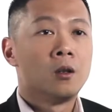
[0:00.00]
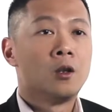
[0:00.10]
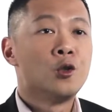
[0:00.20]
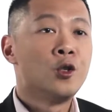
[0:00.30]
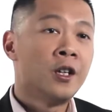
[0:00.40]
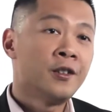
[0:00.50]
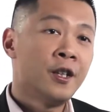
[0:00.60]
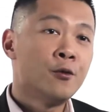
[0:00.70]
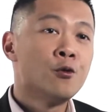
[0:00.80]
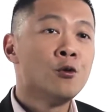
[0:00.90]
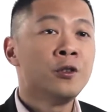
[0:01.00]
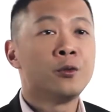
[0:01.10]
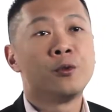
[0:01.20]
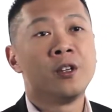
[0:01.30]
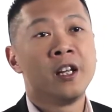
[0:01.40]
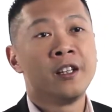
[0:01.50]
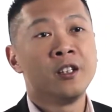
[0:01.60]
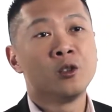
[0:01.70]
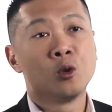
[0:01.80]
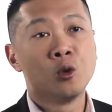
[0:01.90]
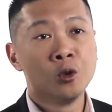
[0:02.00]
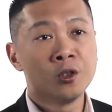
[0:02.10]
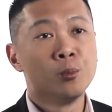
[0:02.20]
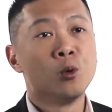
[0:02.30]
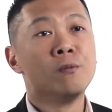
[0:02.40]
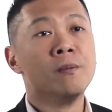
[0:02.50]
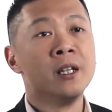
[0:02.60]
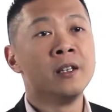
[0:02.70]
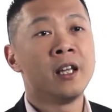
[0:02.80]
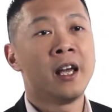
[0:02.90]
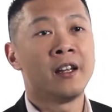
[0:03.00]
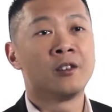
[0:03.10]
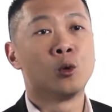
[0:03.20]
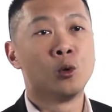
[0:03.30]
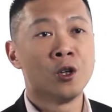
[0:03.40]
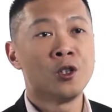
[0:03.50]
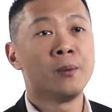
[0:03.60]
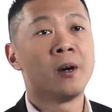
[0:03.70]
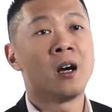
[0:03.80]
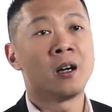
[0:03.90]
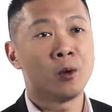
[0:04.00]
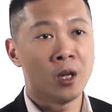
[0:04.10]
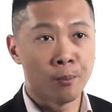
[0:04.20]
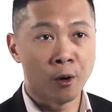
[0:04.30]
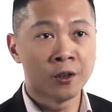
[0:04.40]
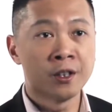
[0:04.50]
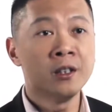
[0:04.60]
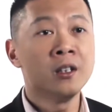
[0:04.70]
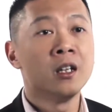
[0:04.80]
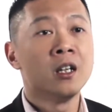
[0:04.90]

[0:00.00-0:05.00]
The GST rules relating to goods movement and its ownership are important,